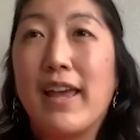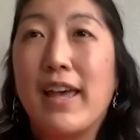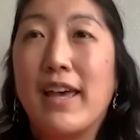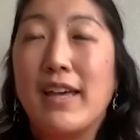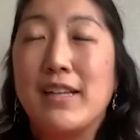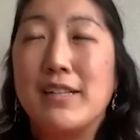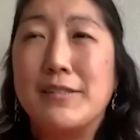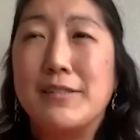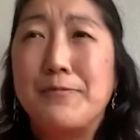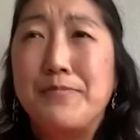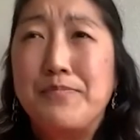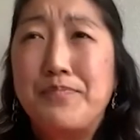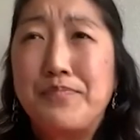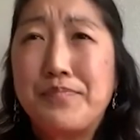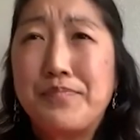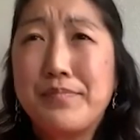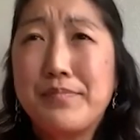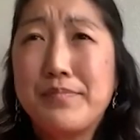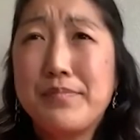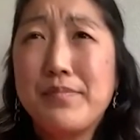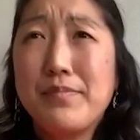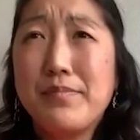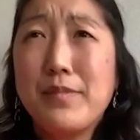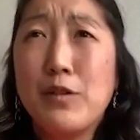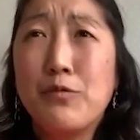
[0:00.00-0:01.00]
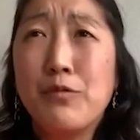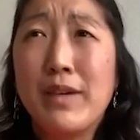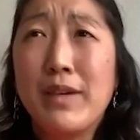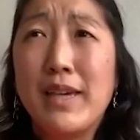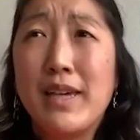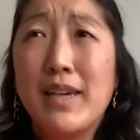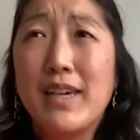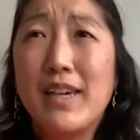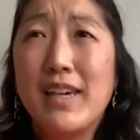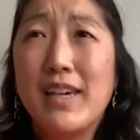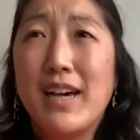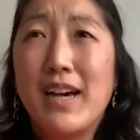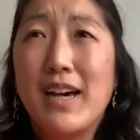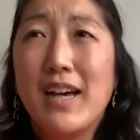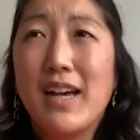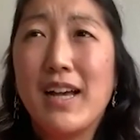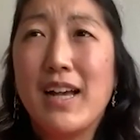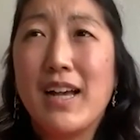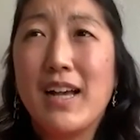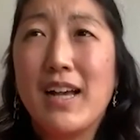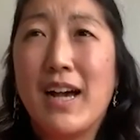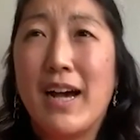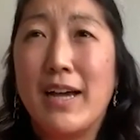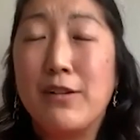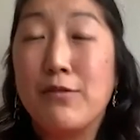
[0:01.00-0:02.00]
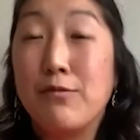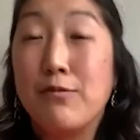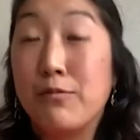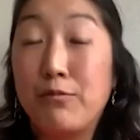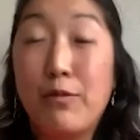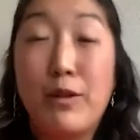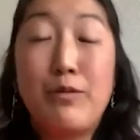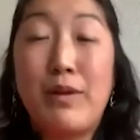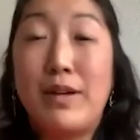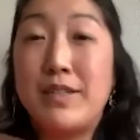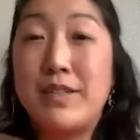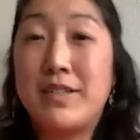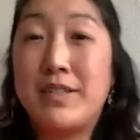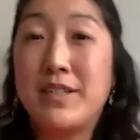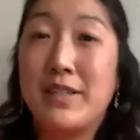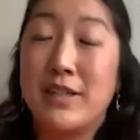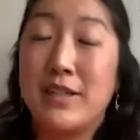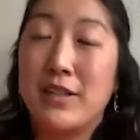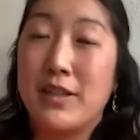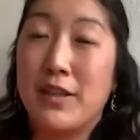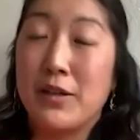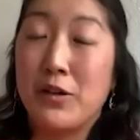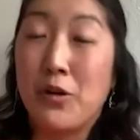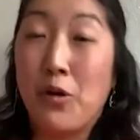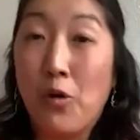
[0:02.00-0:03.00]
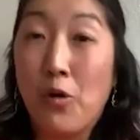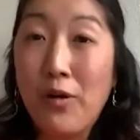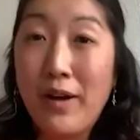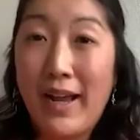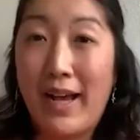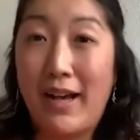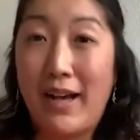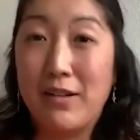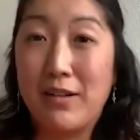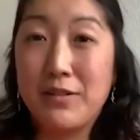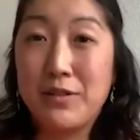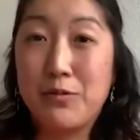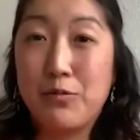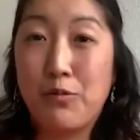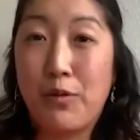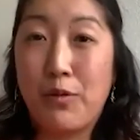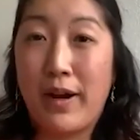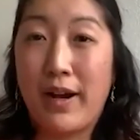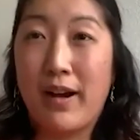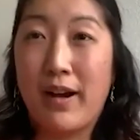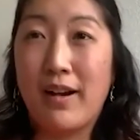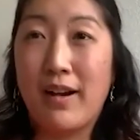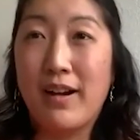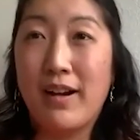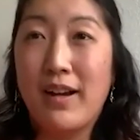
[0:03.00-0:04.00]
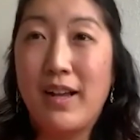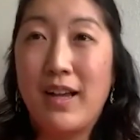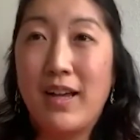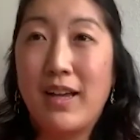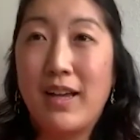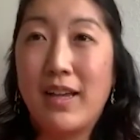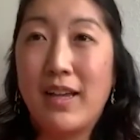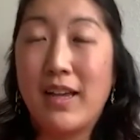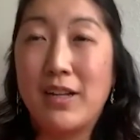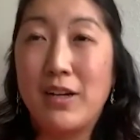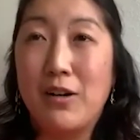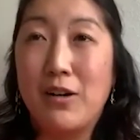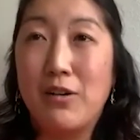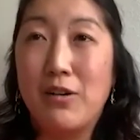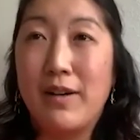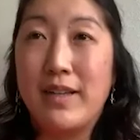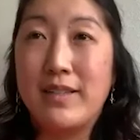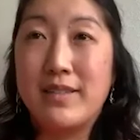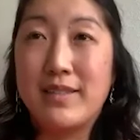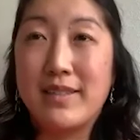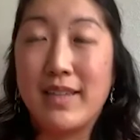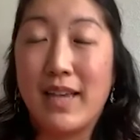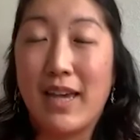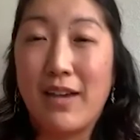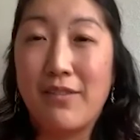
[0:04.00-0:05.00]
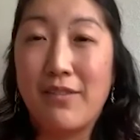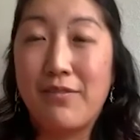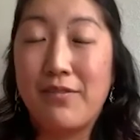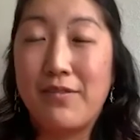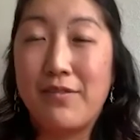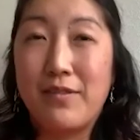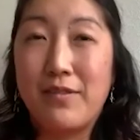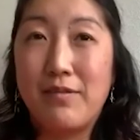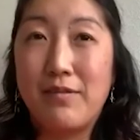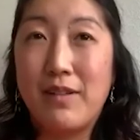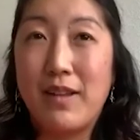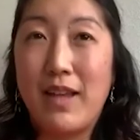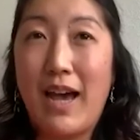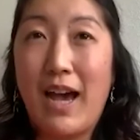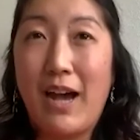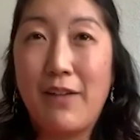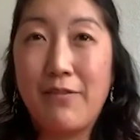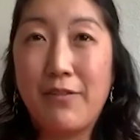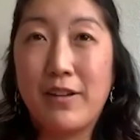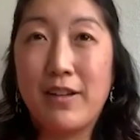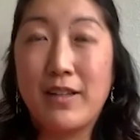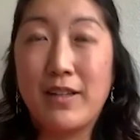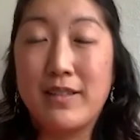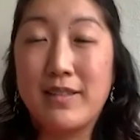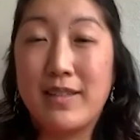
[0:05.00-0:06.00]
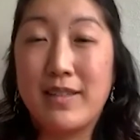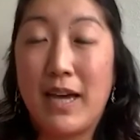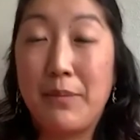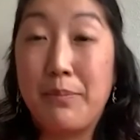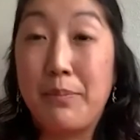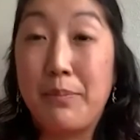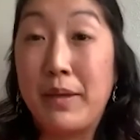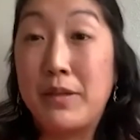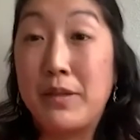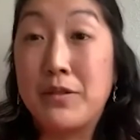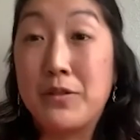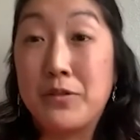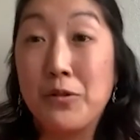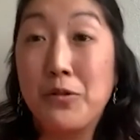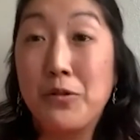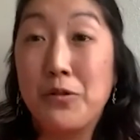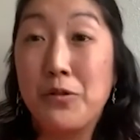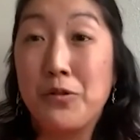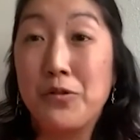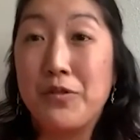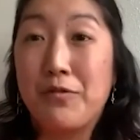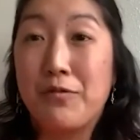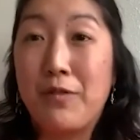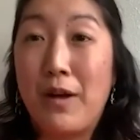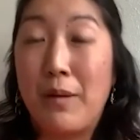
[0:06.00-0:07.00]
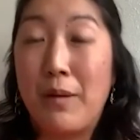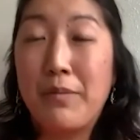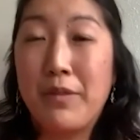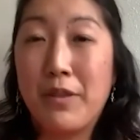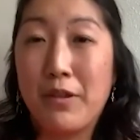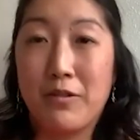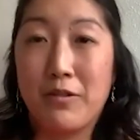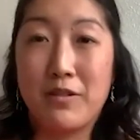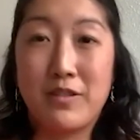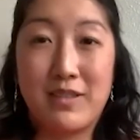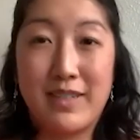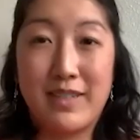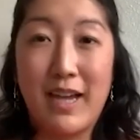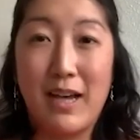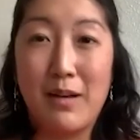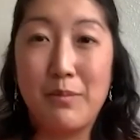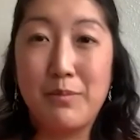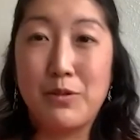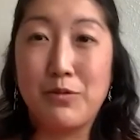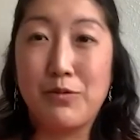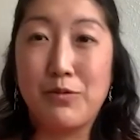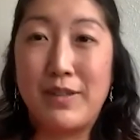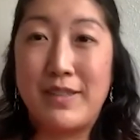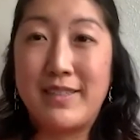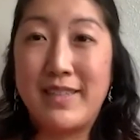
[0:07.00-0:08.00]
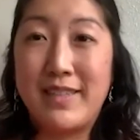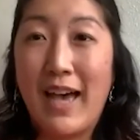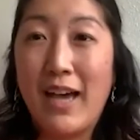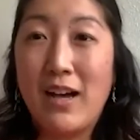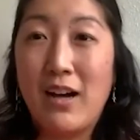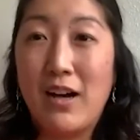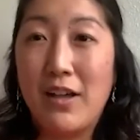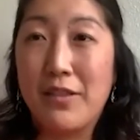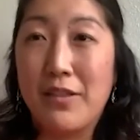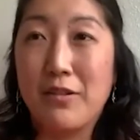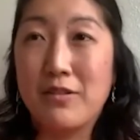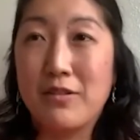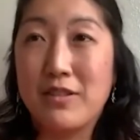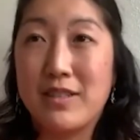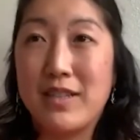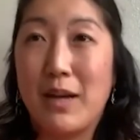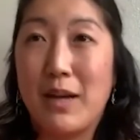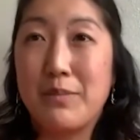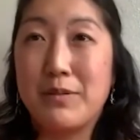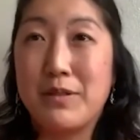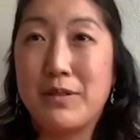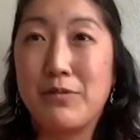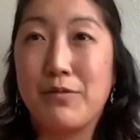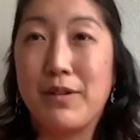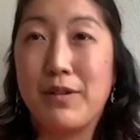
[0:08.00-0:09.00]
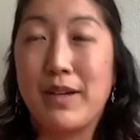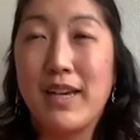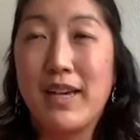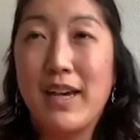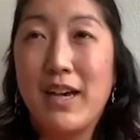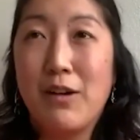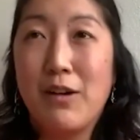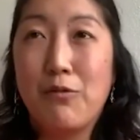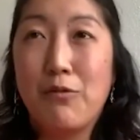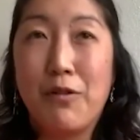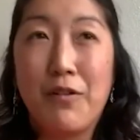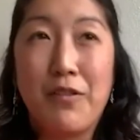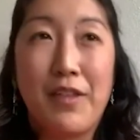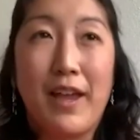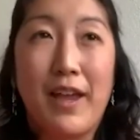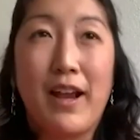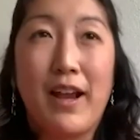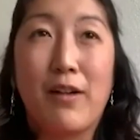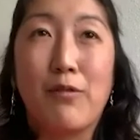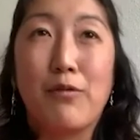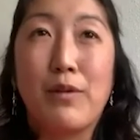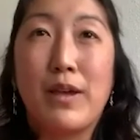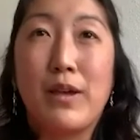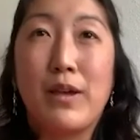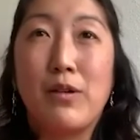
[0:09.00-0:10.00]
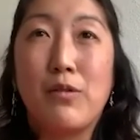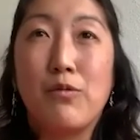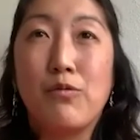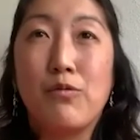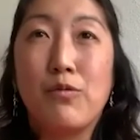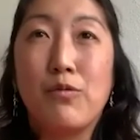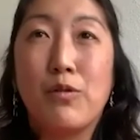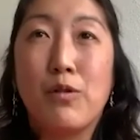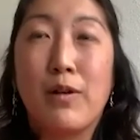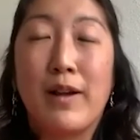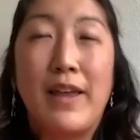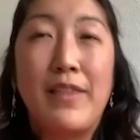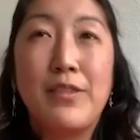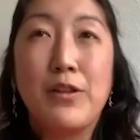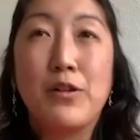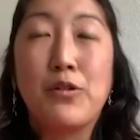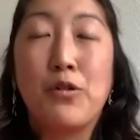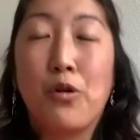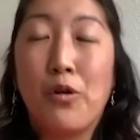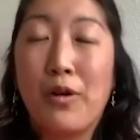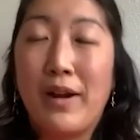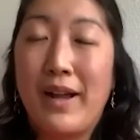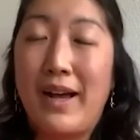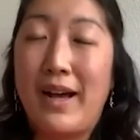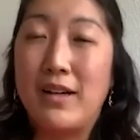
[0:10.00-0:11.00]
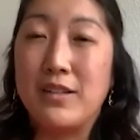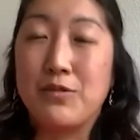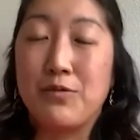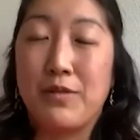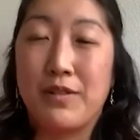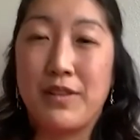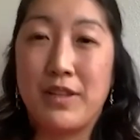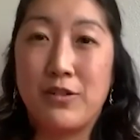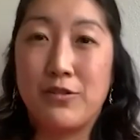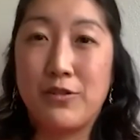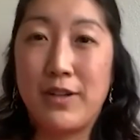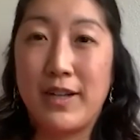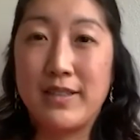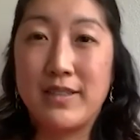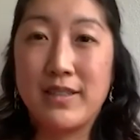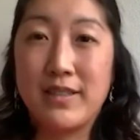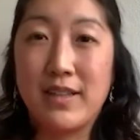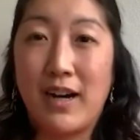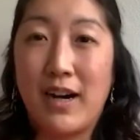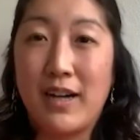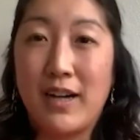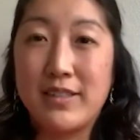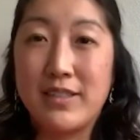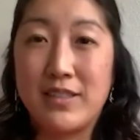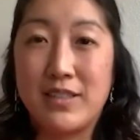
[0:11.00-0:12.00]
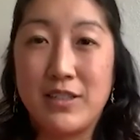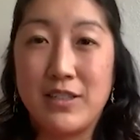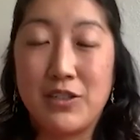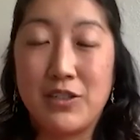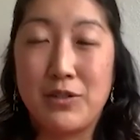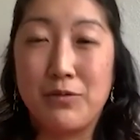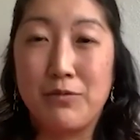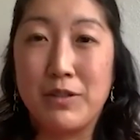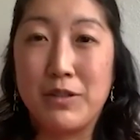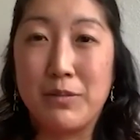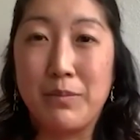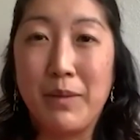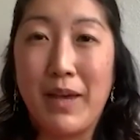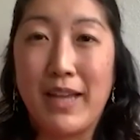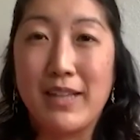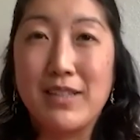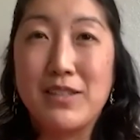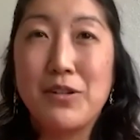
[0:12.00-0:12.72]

And we went to the courthouse where, you know, enslaved Africans had been sold from those steps. We sat on those steps and we were there. We were in the courthouse where the Dred Scott decision was made.